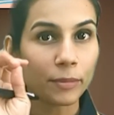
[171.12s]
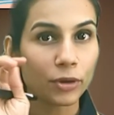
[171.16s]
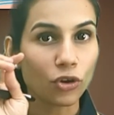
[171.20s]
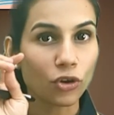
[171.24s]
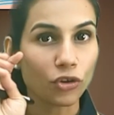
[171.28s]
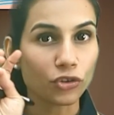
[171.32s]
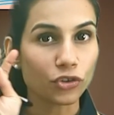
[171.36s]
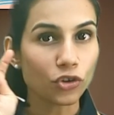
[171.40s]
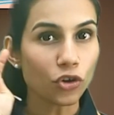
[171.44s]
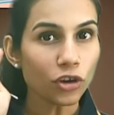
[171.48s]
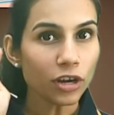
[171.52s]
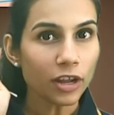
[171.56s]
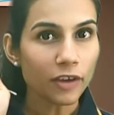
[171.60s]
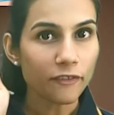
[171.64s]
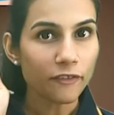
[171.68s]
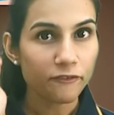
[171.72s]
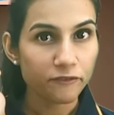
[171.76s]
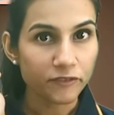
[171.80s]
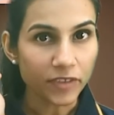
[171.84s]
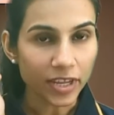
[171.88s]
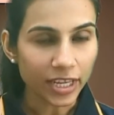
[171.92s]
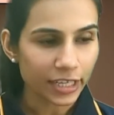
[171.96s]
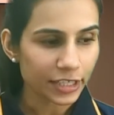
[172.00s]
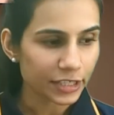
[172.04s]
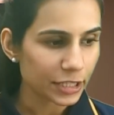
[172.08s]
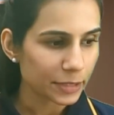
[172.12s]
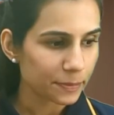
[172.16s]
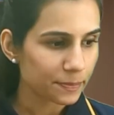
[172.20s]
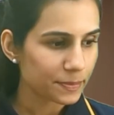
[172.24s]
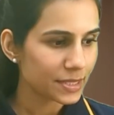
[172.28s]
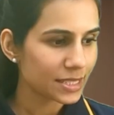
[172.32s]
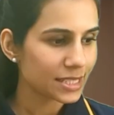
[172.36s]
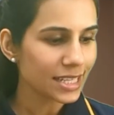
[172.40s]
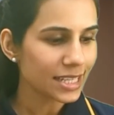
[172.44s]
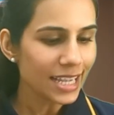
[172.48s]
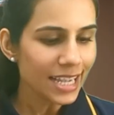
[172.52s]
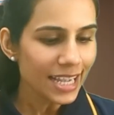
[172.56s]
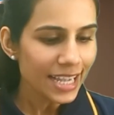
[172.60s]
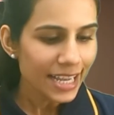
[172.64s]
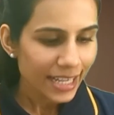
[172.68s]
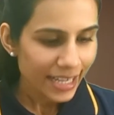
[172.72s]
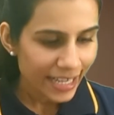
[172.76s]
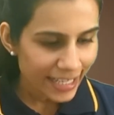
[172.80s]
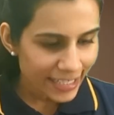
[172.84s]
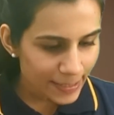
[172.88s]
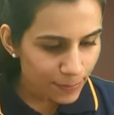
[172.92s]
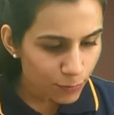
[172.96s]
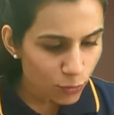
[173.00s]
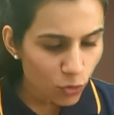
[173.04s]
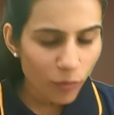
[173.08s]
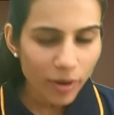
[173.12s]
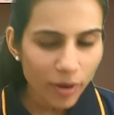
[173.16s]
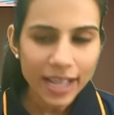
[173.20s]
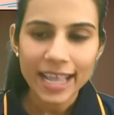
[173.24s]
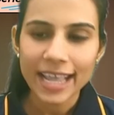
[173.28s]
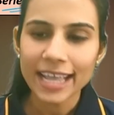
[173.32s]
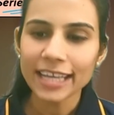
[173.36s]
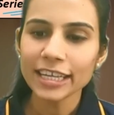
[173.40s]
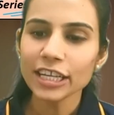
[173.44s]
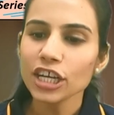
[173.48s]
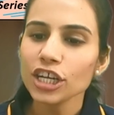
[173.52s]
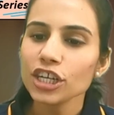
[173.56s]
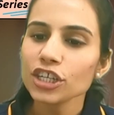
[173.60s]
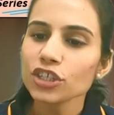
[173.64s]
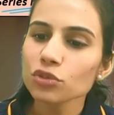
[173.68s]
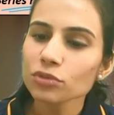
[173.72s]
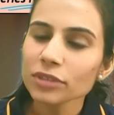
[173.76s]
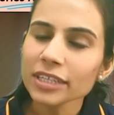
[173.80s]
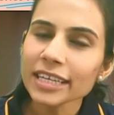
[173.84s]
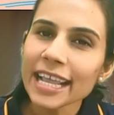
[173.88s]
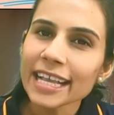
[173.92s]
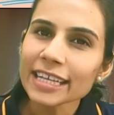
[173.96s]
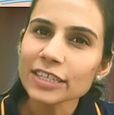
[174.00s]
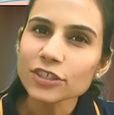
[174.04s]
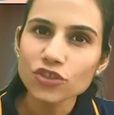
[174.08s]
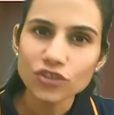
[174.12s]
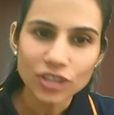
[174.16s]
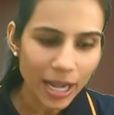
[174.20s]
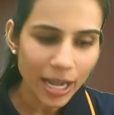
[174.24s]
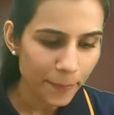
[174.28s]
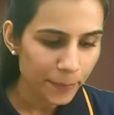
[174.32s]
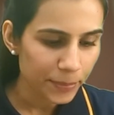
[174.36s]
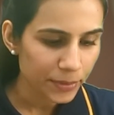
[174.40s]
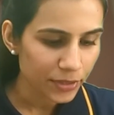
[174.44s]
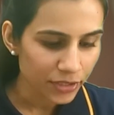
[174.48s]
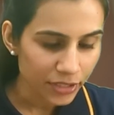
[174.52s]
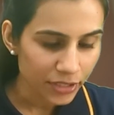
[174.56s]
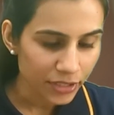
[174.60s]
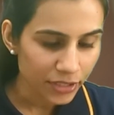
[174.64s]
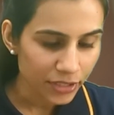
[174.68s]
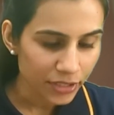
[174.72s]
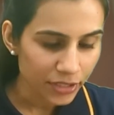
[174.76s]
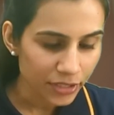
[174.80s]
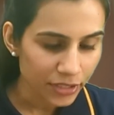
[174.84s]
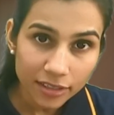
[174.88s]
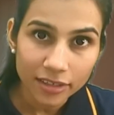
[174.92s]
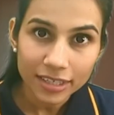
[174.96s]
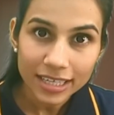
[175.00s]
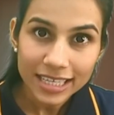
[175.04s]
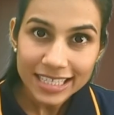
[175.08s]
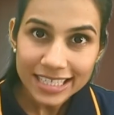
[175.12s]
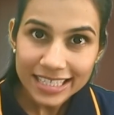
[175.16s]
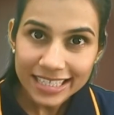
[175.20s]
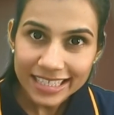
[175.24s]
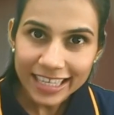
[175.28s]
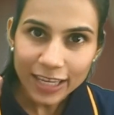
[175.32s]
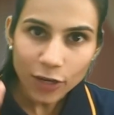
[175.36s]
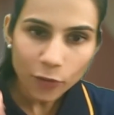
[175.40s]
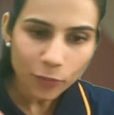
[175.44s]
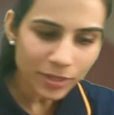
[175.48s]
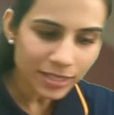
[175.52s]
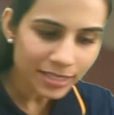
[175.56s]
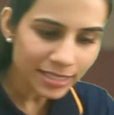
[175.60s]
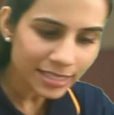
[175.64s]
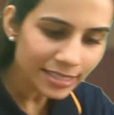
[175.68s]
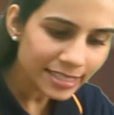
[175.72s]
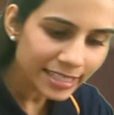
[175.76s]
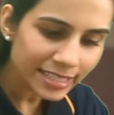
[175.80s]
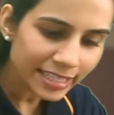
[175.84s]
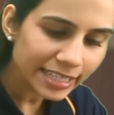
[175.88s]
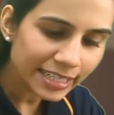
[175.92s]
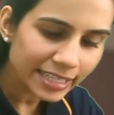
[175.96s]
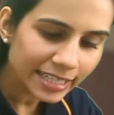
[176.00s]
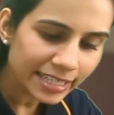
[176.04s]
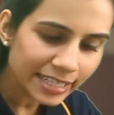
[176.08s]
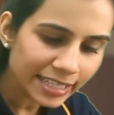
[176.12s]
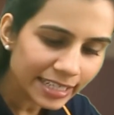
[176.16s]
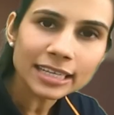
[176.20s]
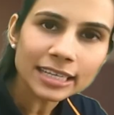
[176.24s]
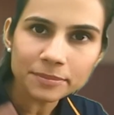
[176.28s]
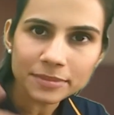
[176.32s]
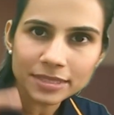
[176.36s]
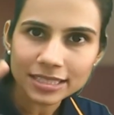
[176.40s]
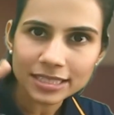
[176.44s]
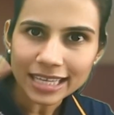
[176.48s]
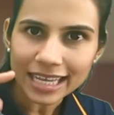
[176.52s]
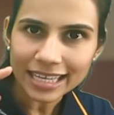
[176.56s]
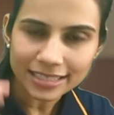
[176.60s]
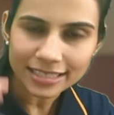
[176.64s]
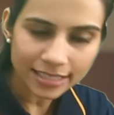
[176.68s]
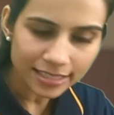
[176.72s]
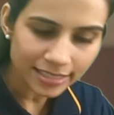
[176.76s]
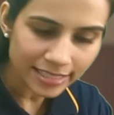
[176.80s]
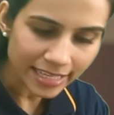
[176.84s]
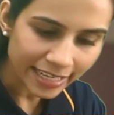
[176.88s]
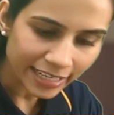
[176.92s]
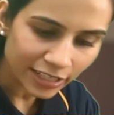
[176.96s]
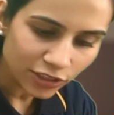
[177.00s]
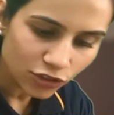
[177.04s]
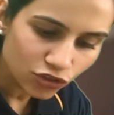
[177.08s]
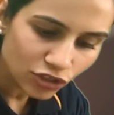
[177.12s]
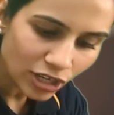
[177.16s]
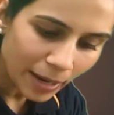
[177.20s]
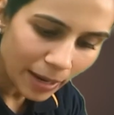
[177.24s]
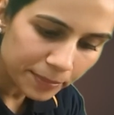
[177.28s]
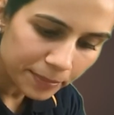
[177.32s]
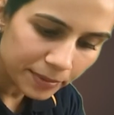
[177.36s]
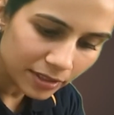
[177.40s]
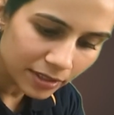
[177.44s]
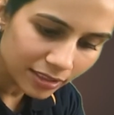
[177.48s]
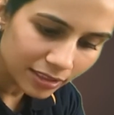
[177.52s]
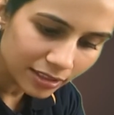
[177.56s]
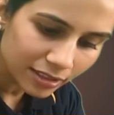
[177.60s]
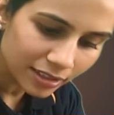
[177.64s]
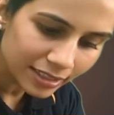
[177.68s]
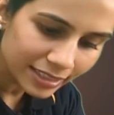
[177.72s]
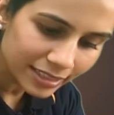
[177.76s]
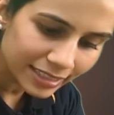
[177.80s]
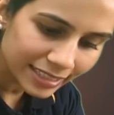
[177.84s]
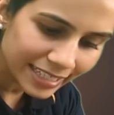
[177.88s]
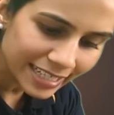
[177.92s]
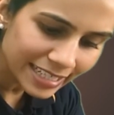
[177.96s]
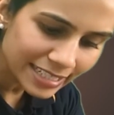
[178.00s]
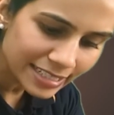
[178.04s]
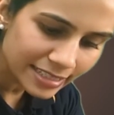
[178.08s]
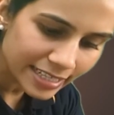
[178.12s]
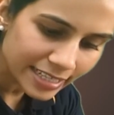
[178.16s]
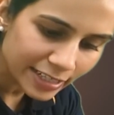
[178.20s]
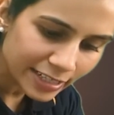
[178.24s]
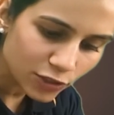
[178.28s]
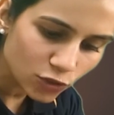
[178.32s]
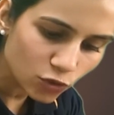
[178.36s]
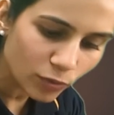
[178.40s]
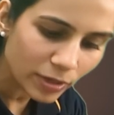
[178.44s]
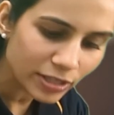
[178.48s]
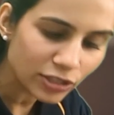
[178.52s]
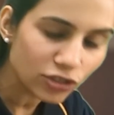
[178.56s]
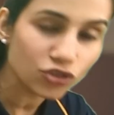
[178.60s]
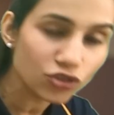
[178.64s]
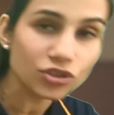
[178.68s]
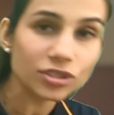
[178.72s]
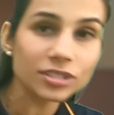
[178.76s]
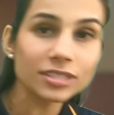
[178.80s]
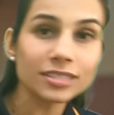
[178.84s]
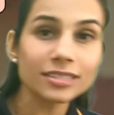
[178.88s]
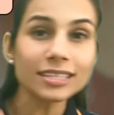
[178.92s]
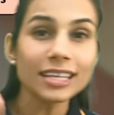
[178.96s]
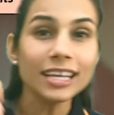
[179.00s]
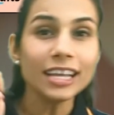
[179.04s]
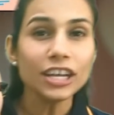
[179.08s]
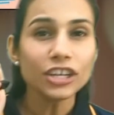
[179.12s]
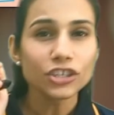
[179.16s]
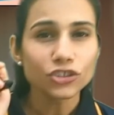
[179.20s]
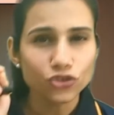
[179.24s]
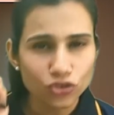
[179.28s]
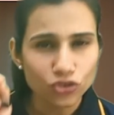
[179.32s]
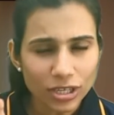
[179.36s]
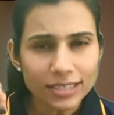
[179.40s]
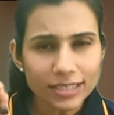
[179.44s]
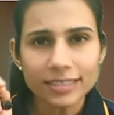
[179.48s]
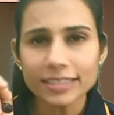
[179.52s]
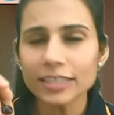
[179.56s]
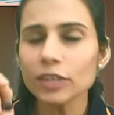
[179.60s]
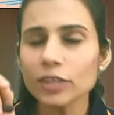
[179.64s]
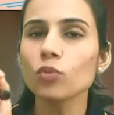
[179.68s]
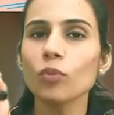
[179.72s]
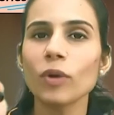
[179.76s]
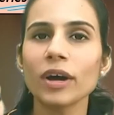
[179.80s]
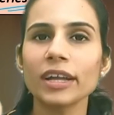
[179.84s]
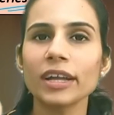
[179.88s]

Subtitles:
on your fingertips. Let's move ahead to the next chapter. Here, sequence and series comes as the second chapter. 36 questions just in